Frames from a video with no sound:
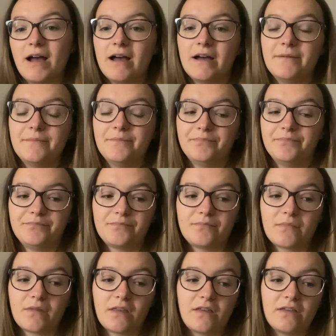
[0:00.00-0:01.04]

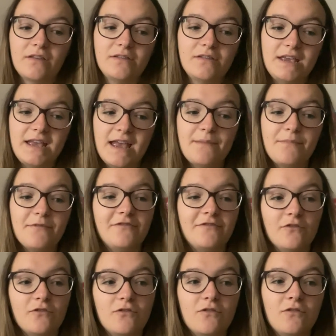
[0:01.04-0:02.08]
the year
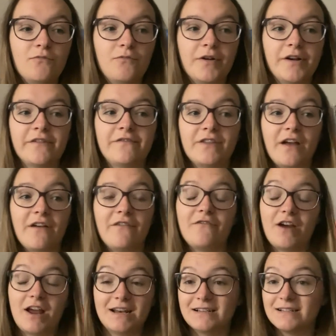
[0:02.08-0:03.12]
before, one of their
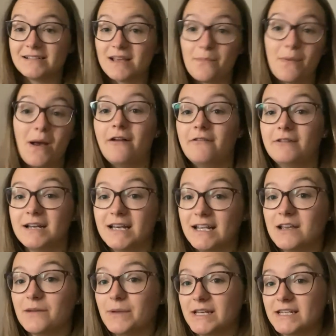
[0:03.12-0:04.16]
friends apparently
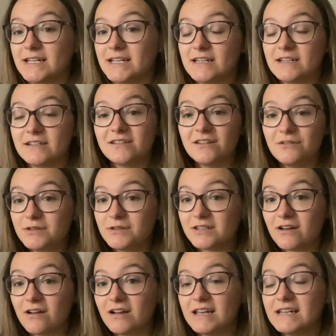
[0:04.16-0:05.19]
committed
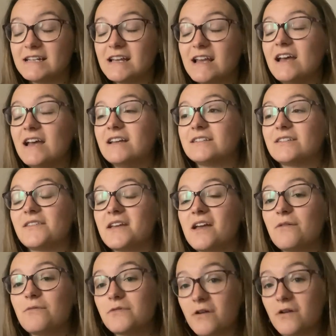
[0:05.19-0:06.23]
suicide. So they go on